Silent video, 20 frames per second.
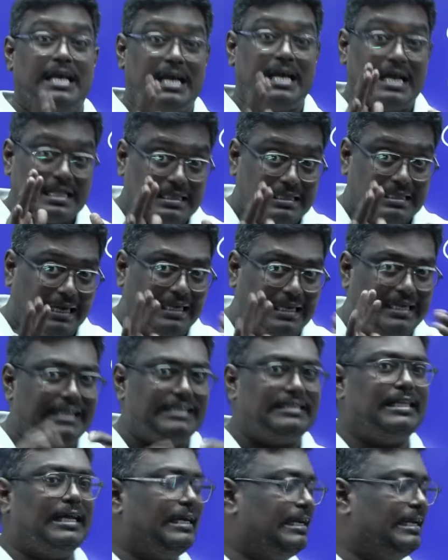That is the
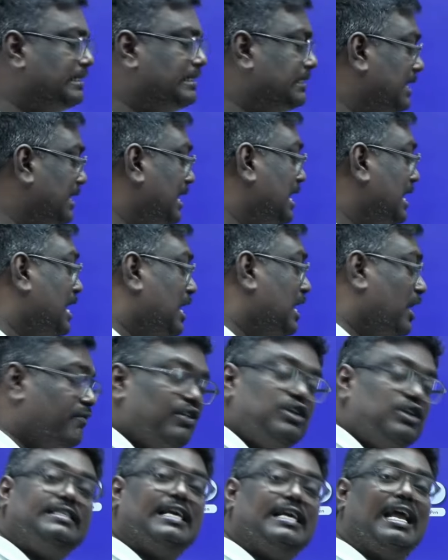reason, if you
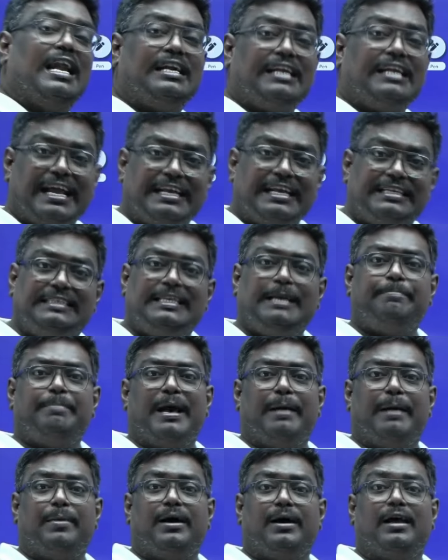select XE
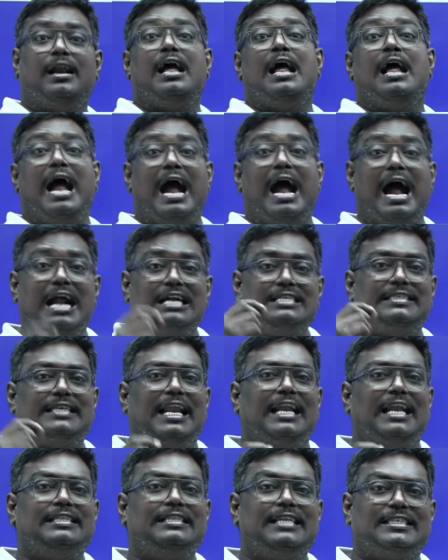paper and
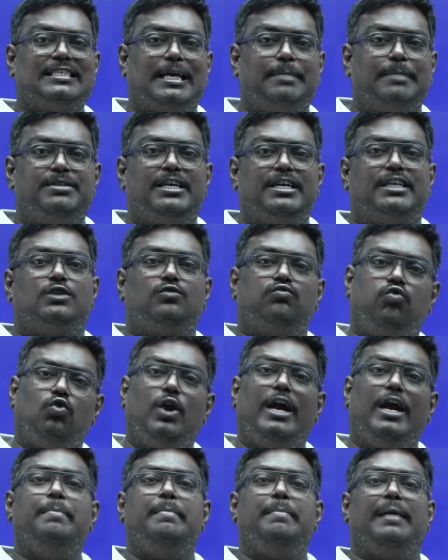select the subjects
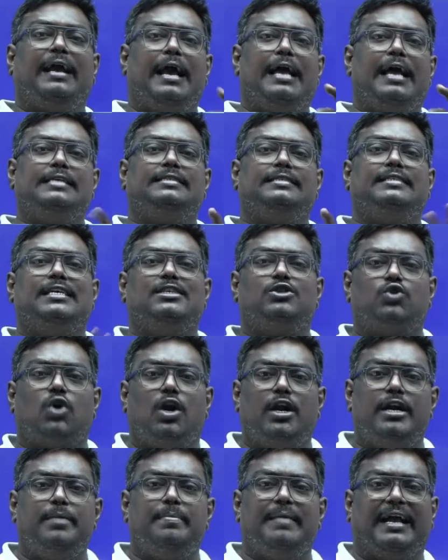fluid mechanics and solid
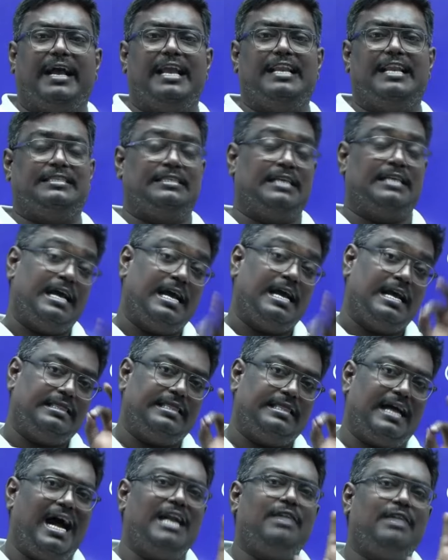mechanics,
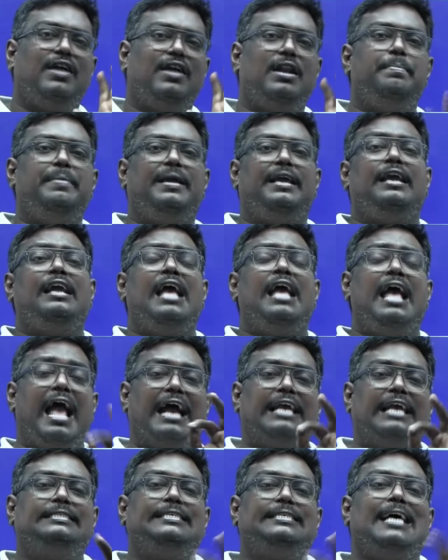that will be
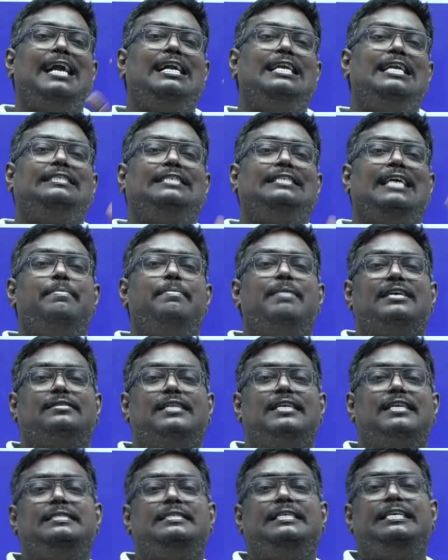exactly same as the
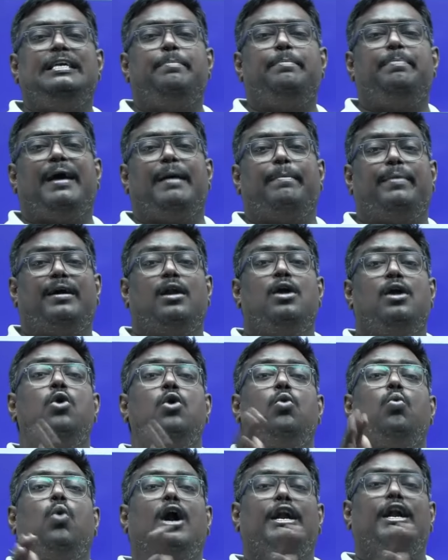CE paper,
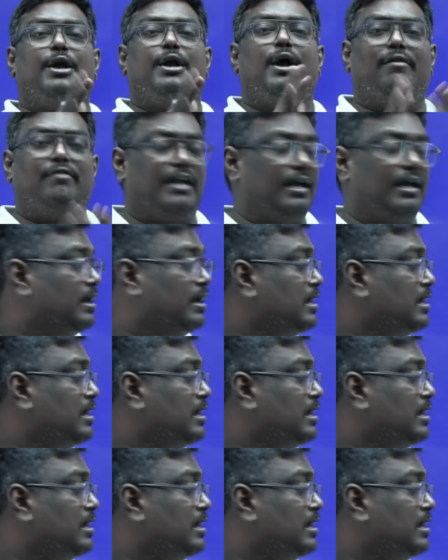what you have done.